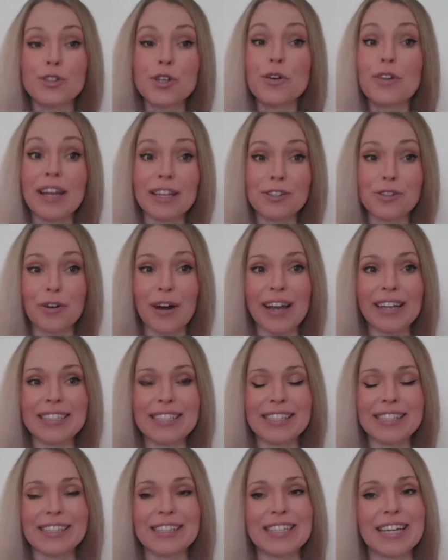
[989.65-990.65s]
So that's
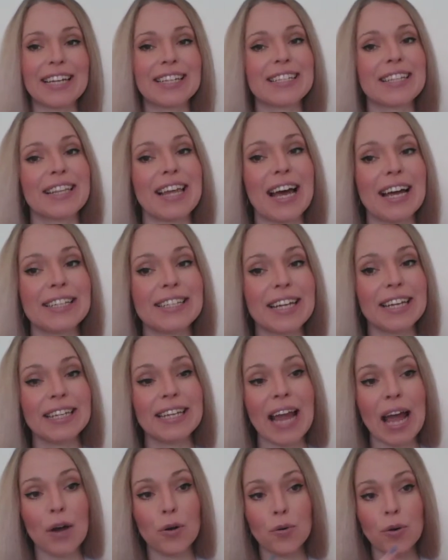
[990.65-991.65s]
great, isn't it? That
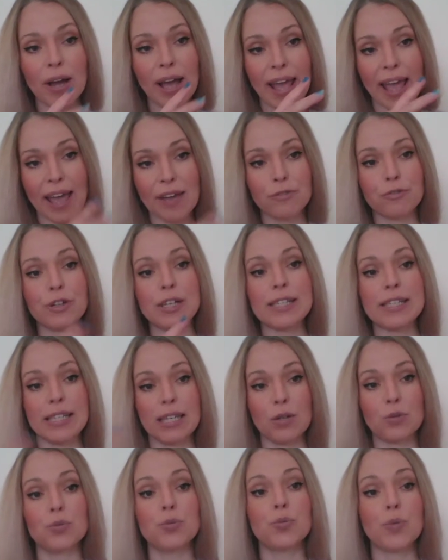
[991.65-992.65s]
now every
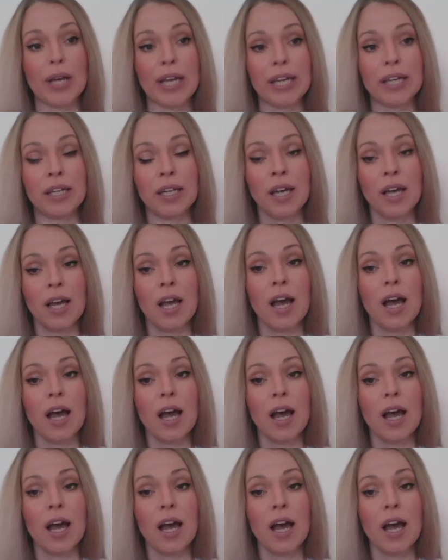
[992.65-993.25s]
single week,